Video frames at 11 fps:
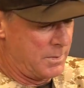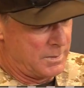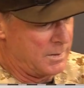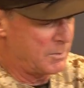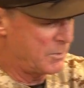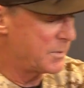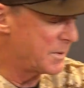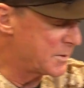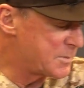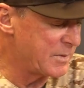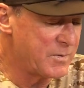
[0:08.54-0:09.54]

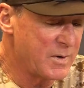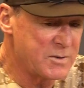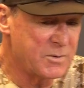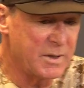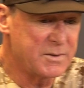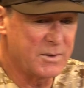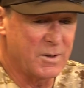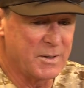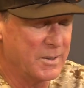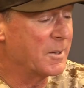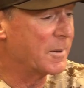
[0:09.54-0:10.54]
There's been frustration all
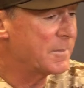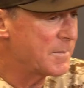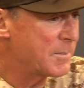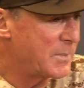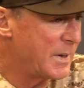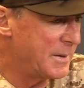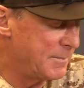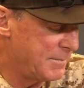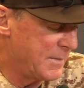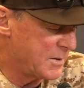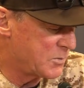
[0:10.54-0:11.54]
year, but
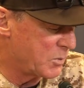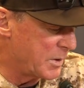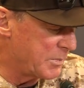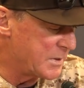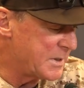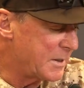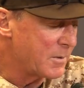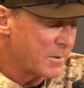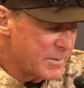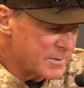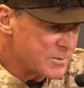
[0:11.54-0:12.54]
this one in
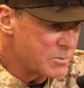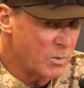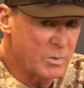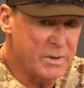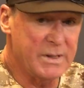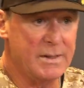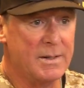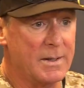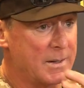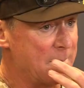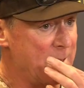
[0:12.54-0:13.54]
particular, this one we need
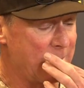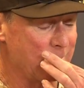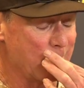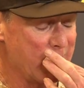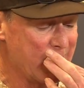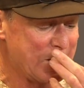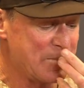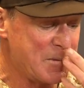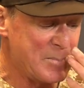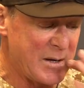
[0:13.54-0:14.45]
to come out and play a little bit